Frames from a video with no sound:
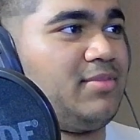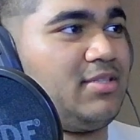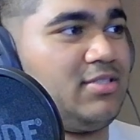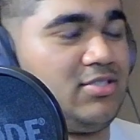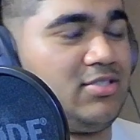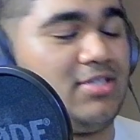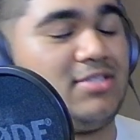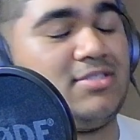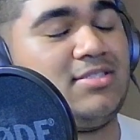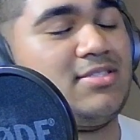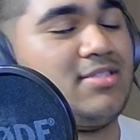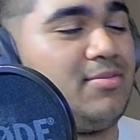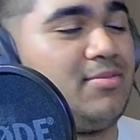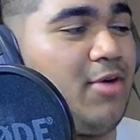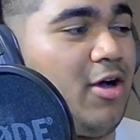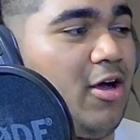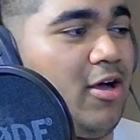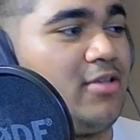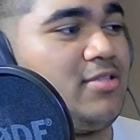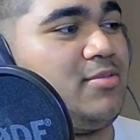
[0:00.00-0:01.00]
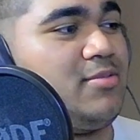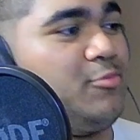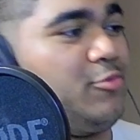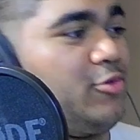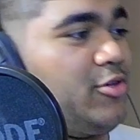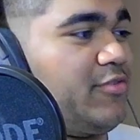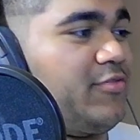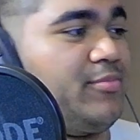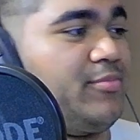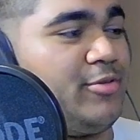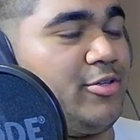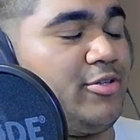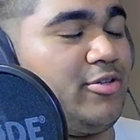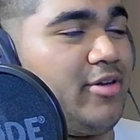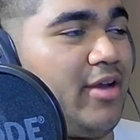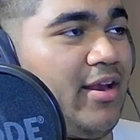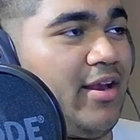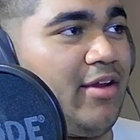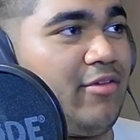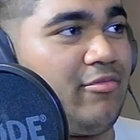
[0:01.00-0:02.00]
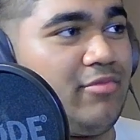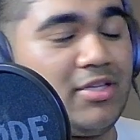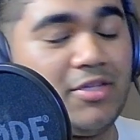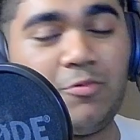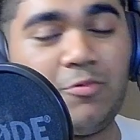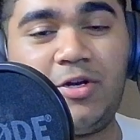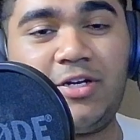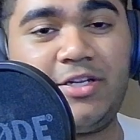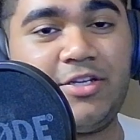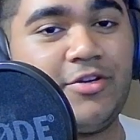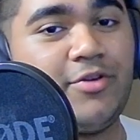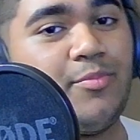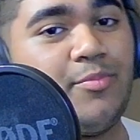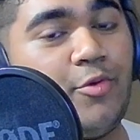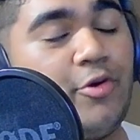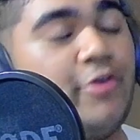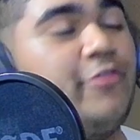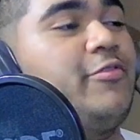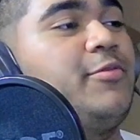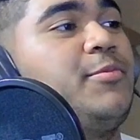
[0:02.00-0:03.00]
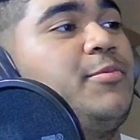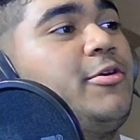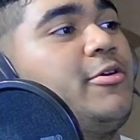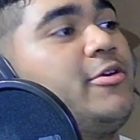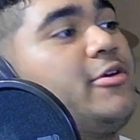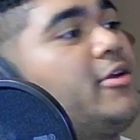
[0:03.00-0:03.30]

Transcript: This is some awesome work from her, and I really want to hear more from her.